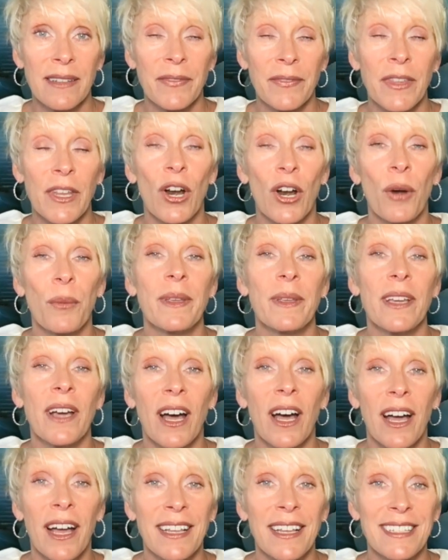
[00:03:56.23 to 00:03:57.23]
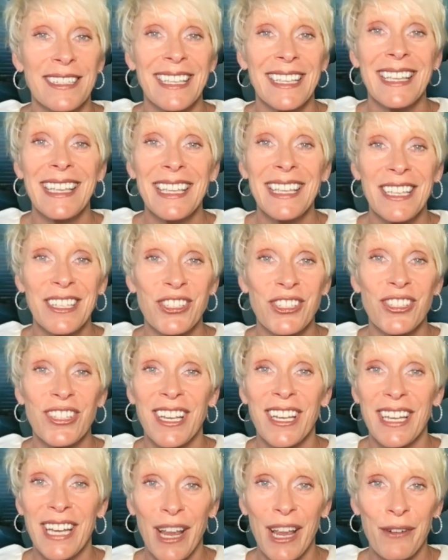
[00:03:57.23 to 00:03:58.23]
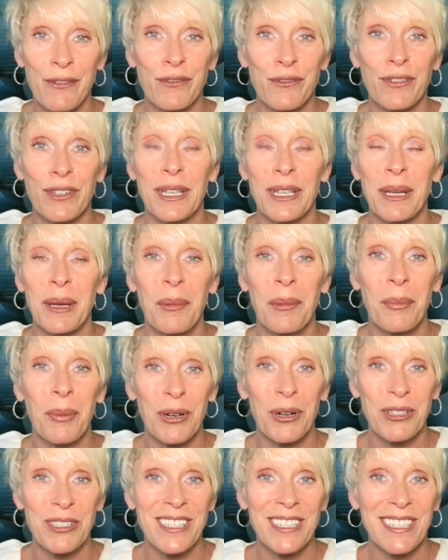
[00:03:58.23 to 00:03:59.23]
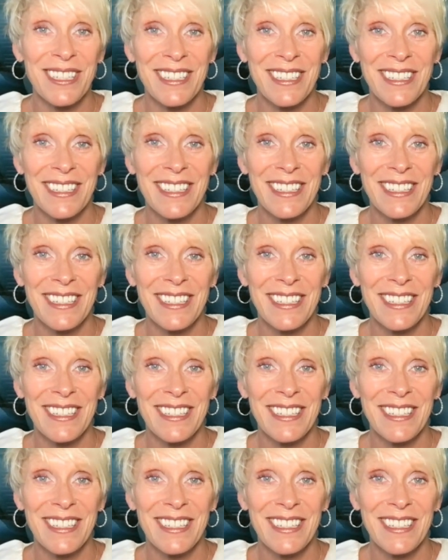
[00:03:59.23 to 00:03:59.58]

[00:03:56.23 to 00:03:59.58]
that are behind each and every person.